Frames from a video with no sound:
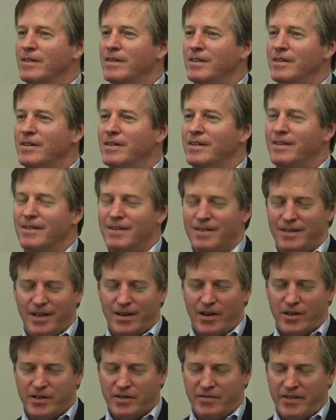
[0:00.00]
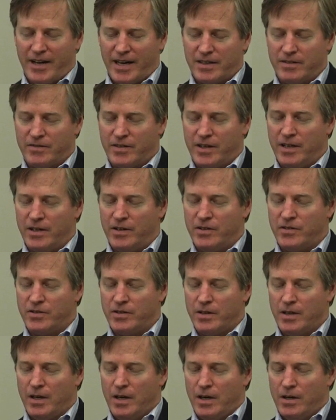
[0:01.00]
the, and our defective
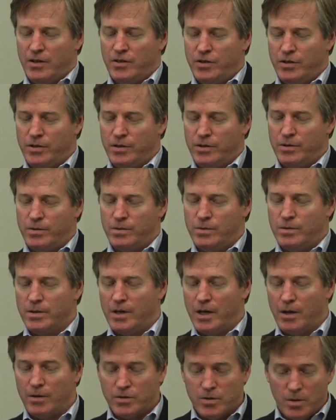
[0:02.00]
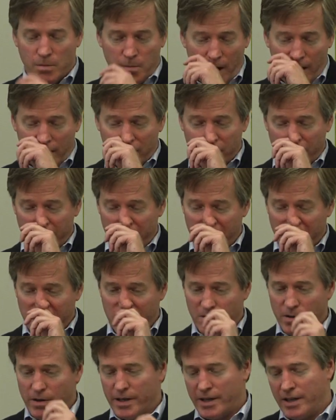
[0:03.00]
kids to, you know, to a model where the,
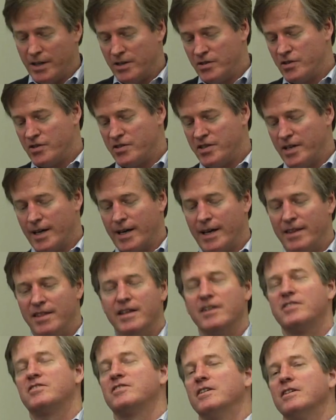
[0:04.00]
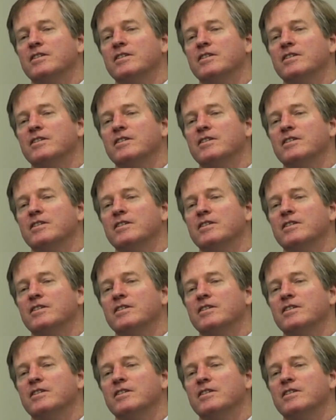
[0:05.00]
where the kids are sick. And this